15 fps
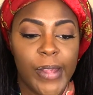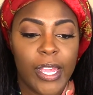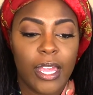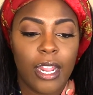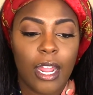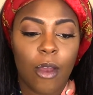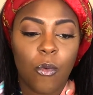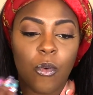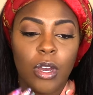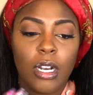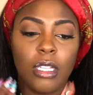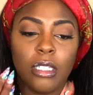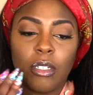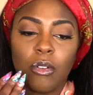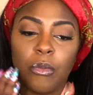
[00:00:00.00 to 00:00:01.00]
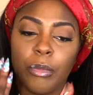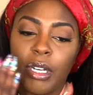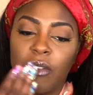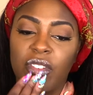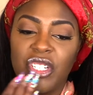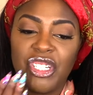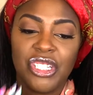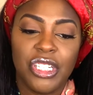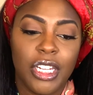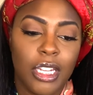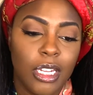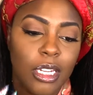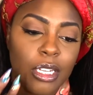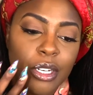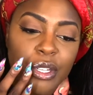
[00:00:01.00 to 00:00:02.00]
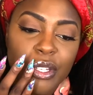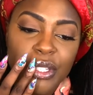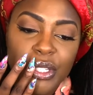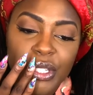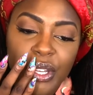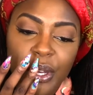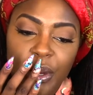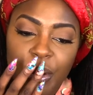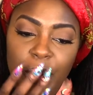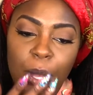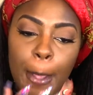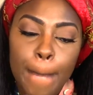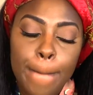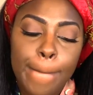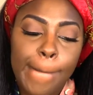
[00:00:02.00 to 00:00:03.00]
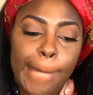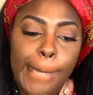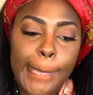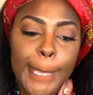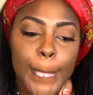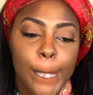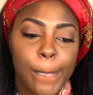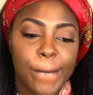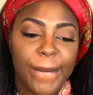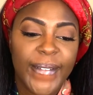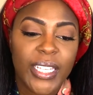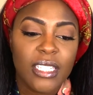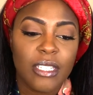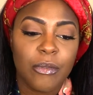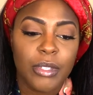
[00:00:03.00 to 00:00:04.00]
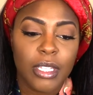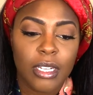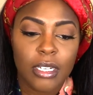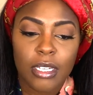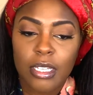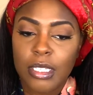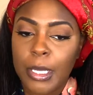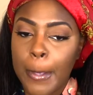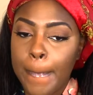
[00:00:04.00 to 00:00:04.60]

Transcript: and I want a little bit of a sheen. So let's see what that does.